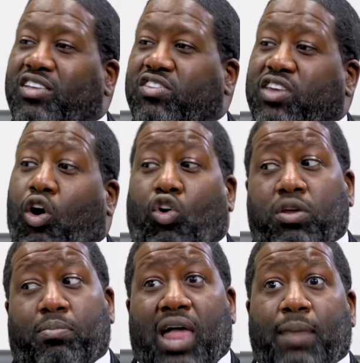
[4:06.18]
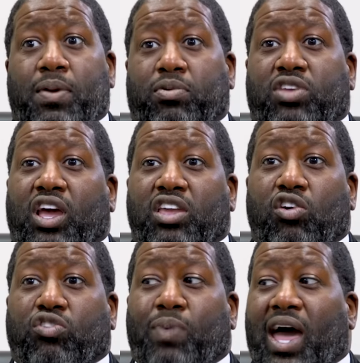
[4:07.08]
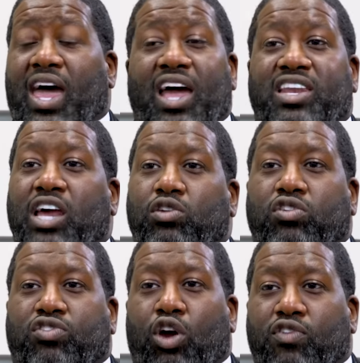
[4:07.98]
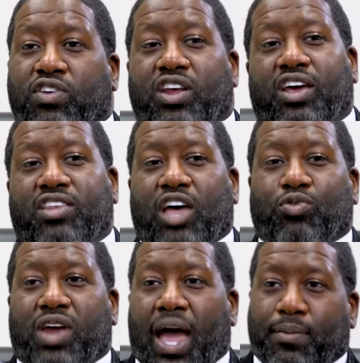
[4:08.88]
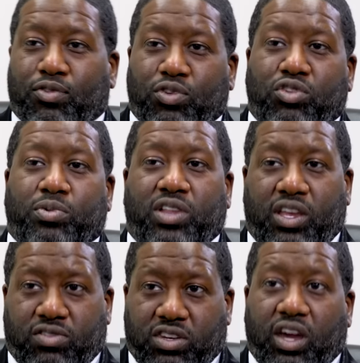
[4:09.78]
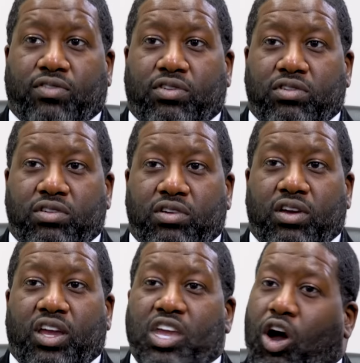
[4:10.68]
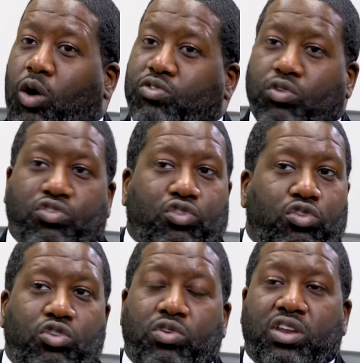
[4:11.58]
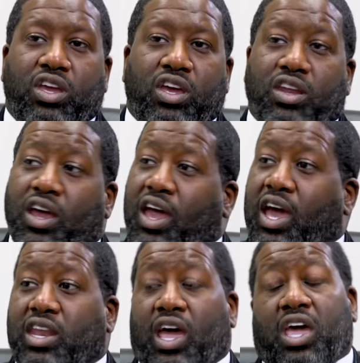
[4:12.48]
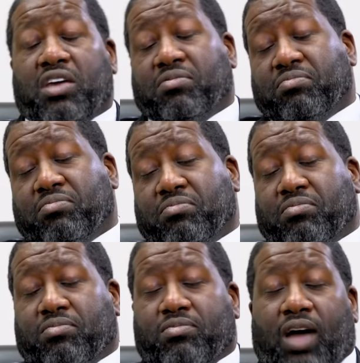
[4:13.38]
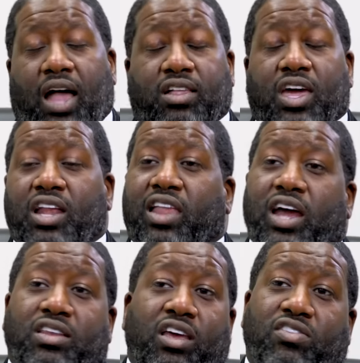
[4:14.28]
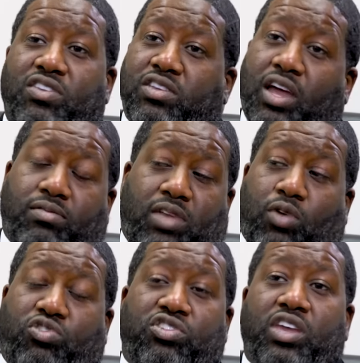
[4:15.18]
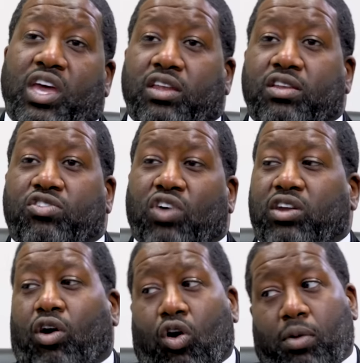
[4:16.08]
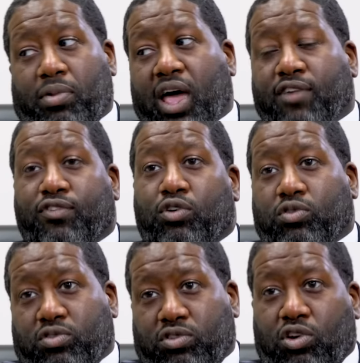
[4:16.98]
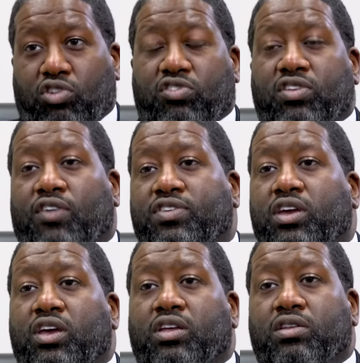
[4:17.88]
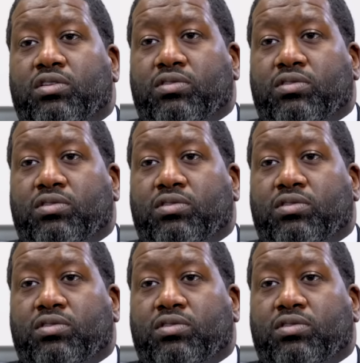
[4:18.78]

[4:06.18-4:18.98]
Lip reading: to say, oh, them black people taking your spot. They don't deserve it. That's what happens when you believe the devil. He always want to screw you in the end. And hey, I look at it like this. That's what you get. Trying to harm black folk, you hurt yourself in the end.